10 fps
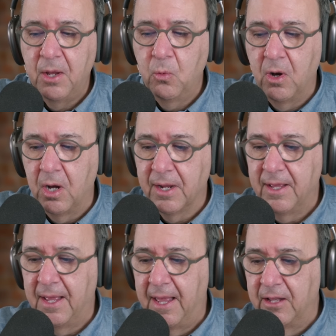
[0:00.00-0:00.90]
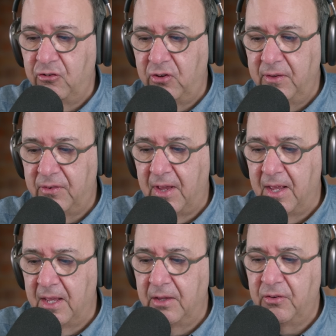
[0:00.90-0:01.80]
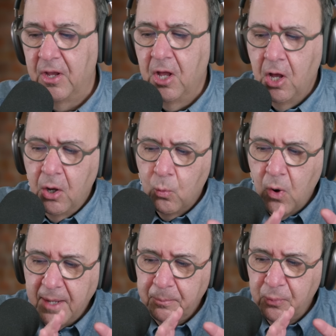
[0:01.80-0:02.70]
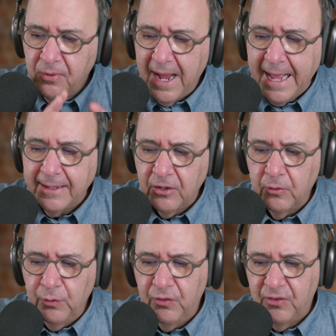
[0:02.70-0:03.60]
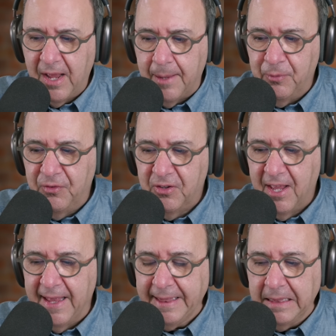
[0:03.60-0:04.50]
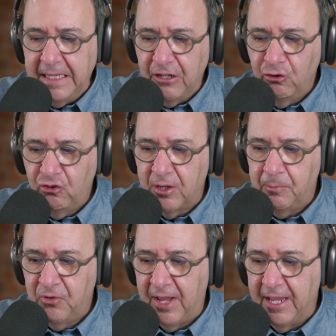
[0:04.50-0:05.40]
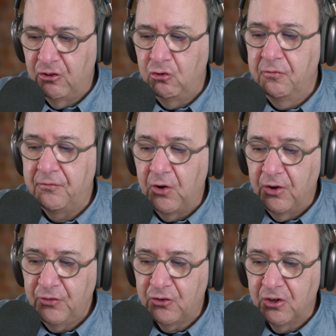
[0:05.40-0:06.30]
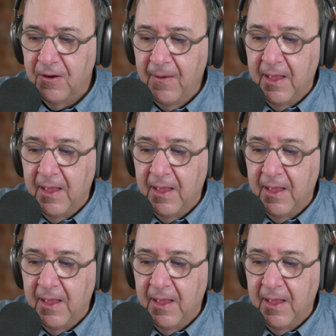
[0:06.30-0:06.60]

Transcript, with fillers: Wong. And she says, What practical steps can leadership take to foster